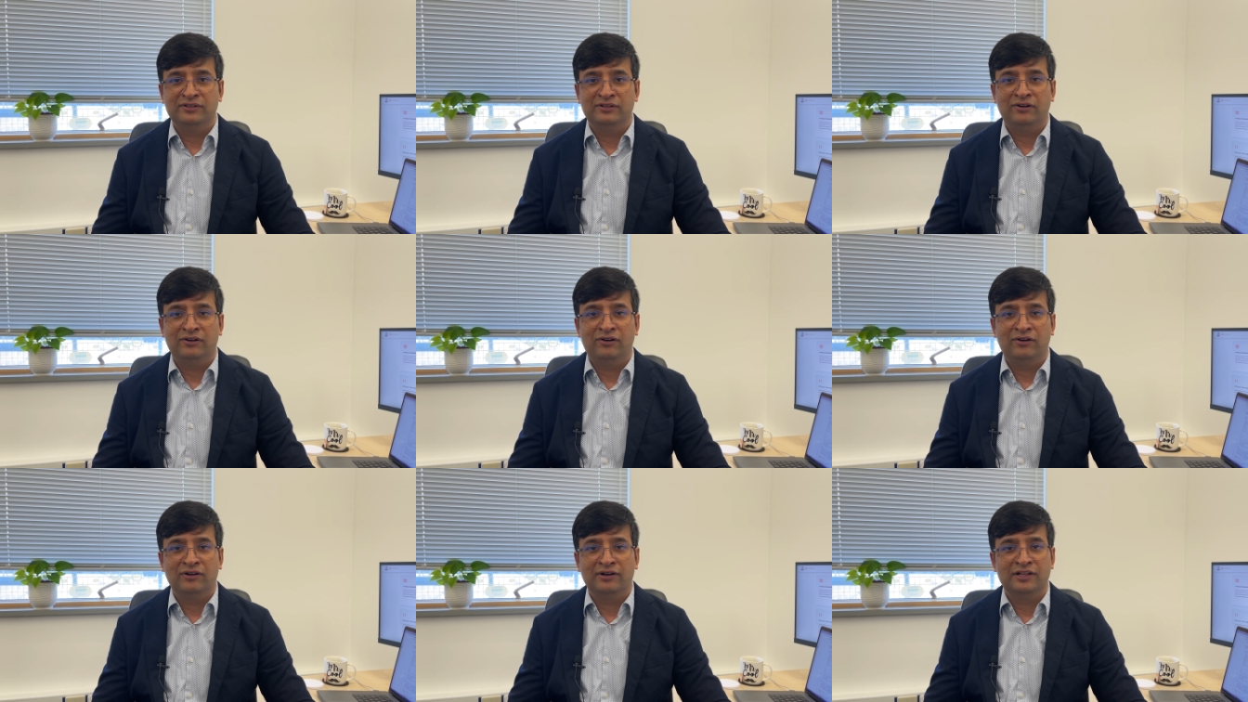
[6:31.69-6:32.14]

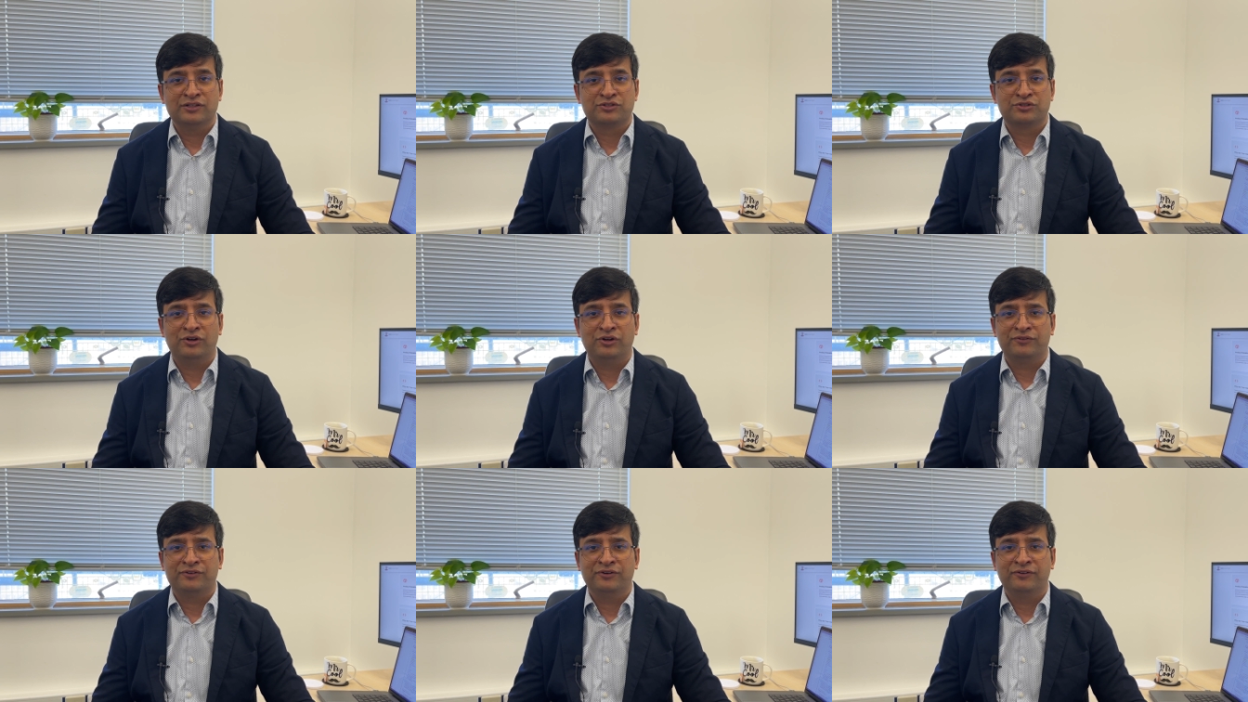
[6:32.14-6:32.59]
or in a
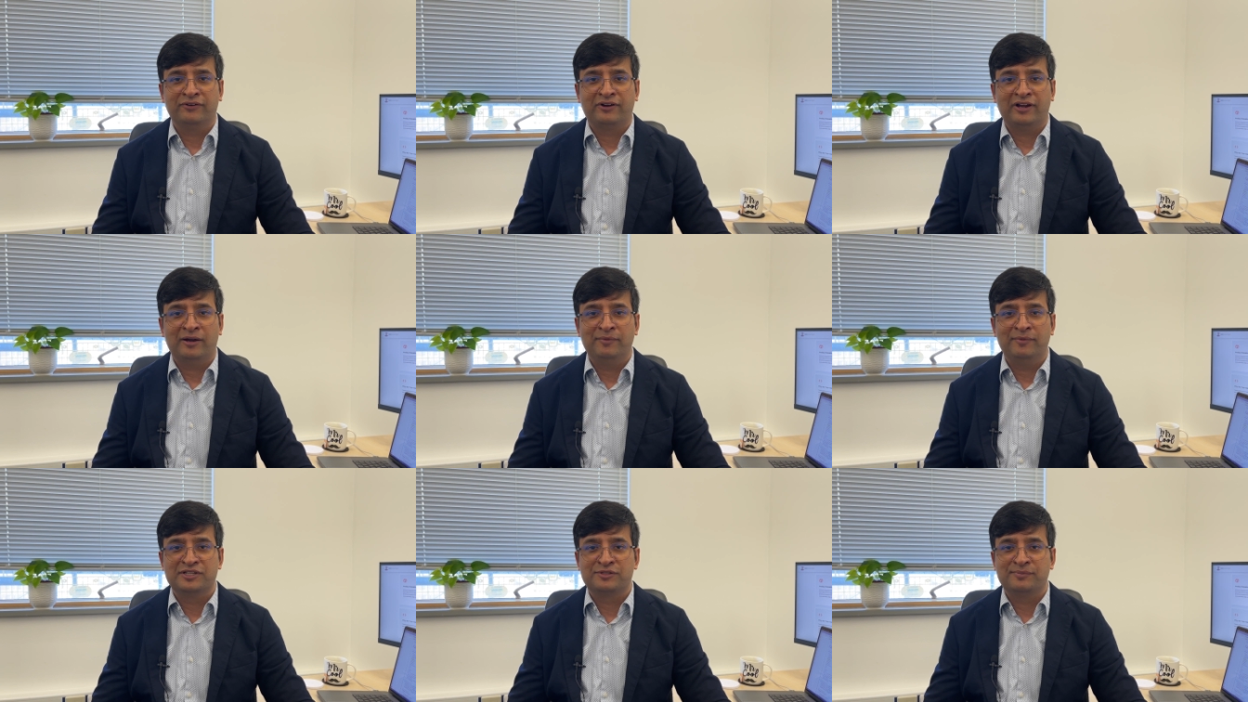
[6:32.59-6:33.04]
software
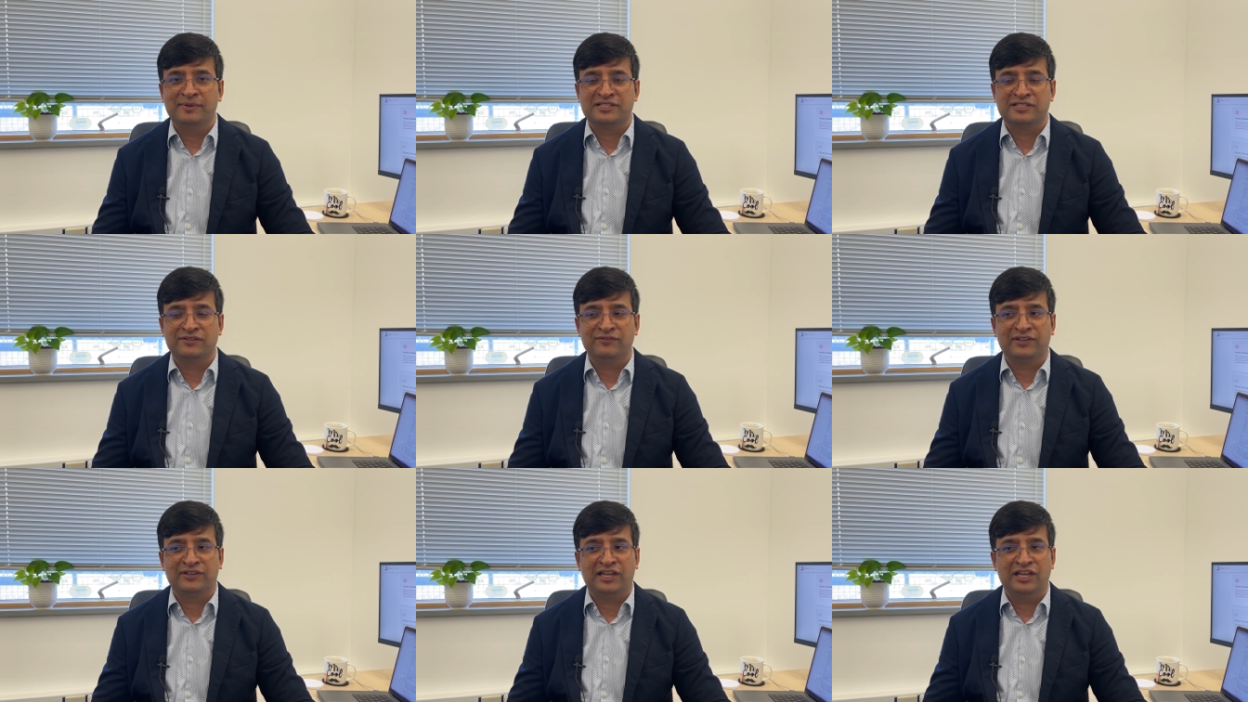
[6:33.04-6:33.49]
requirement
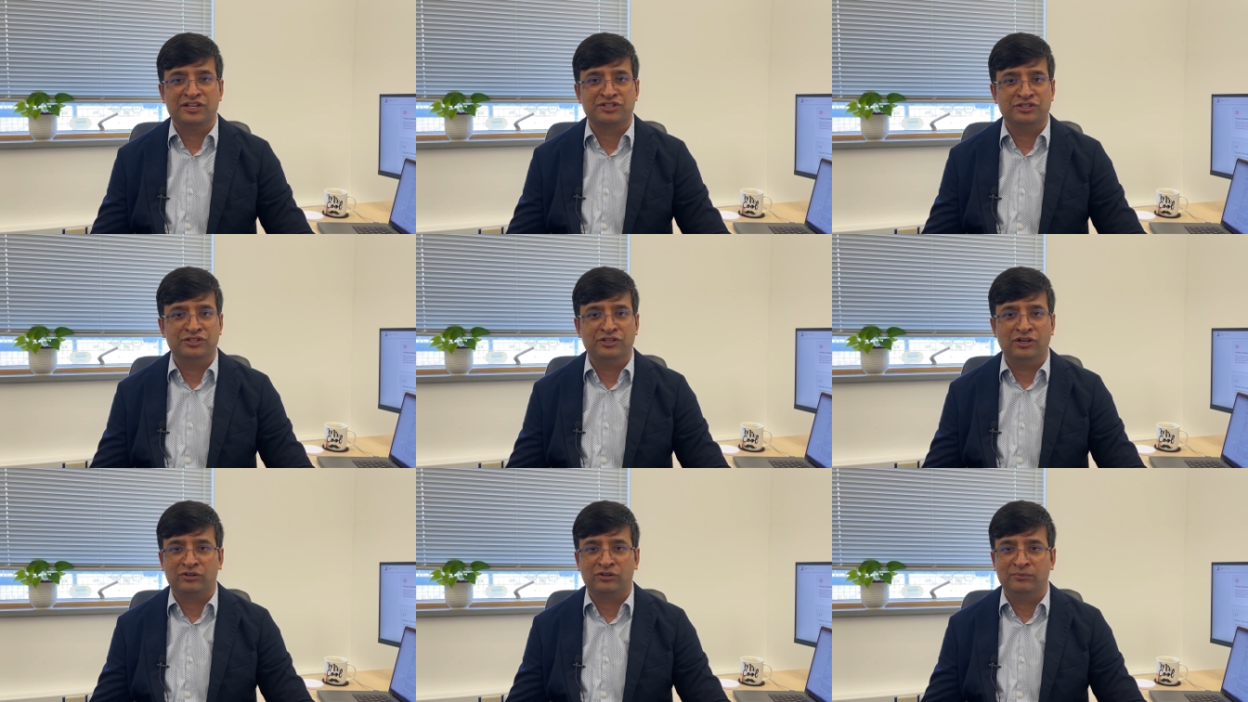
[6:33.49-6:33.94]
specification
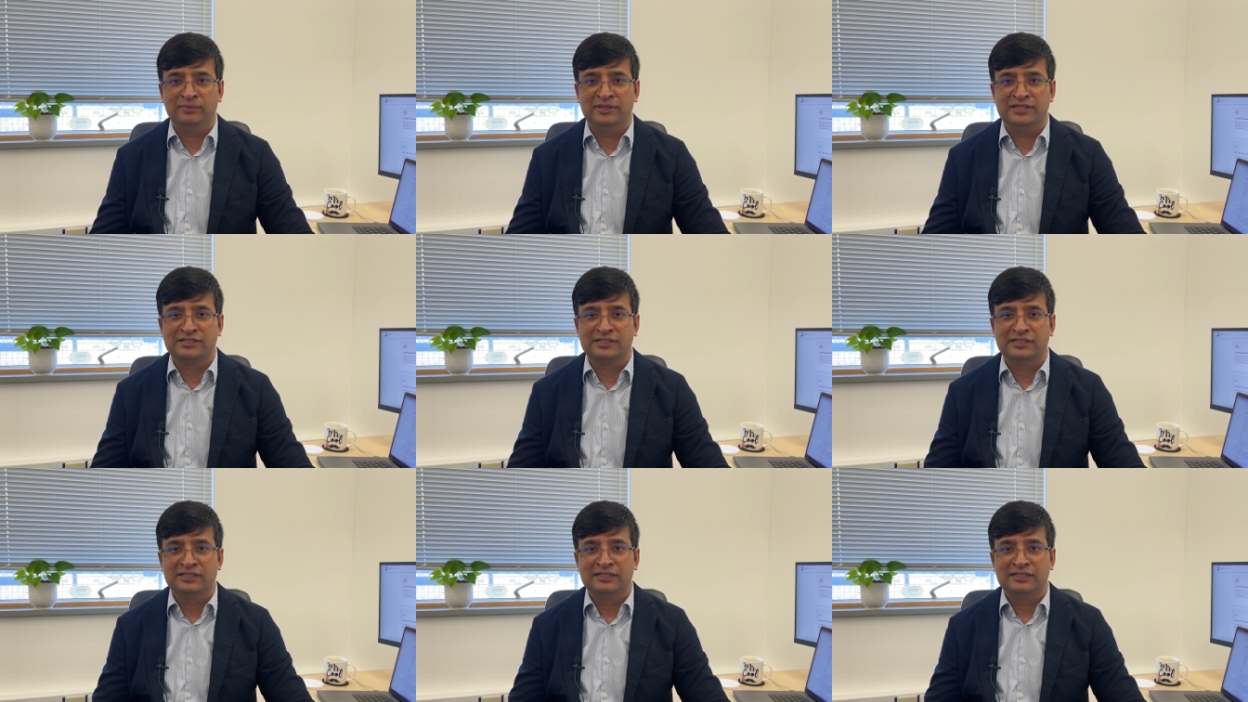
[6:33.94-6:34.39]
document.